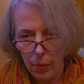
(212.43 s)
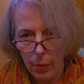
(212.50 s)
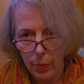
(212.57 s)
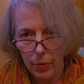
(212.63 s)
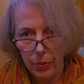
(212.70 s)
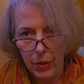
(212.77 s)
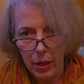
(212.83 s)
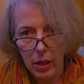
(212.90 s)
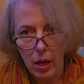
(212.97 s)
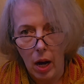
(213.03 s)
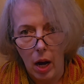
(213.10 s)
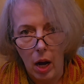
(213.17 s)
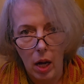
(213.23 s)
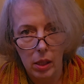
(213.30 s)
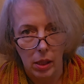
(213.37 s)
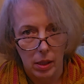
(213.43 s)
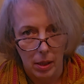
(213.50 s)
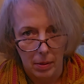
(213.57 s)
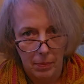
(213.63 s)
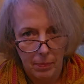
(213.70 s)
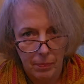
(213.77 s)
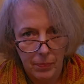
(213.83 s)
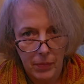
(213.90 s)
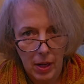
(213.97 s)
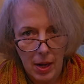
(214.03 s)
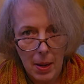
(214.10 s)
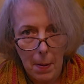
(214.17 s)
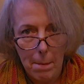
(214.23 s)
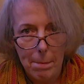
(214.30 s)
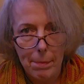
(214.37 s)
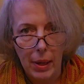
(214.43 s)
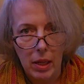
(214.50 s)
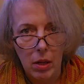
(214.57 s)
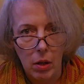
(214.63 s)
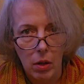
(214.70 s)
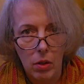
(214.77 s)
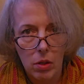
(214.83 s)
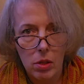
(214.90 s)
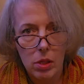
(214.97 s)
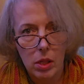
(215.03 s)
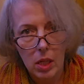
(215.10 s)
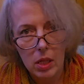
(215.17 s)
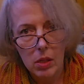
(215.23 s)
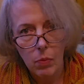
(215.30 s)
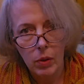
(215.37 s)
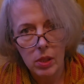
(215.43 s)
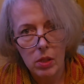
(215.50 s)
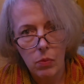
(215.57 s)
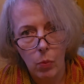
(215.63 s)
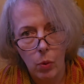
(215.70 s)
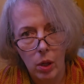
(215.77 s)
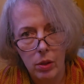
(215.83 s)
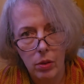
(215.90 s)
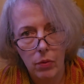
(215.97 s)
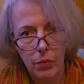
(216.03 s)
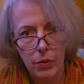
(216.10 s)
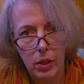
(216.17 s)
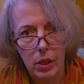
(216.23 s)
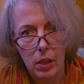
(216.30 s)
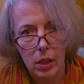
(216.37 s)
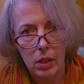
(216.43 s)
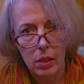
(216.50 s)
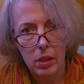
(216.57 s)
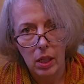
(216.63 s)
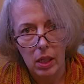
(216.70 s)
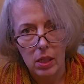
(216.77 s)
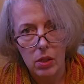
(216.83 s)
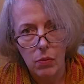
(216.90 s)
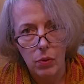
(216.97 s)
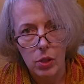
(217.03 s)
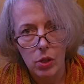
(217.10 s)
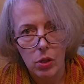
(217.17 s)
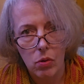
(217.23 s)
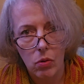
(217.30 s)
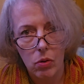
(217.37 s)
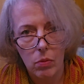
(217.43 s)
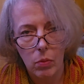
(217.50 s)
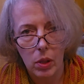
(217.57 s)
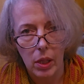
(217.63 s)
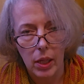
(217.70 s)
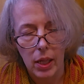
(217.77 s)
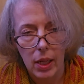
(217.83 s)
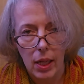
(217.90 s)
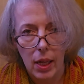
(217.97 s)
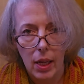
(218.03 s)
the color, because this one is one of the things which normally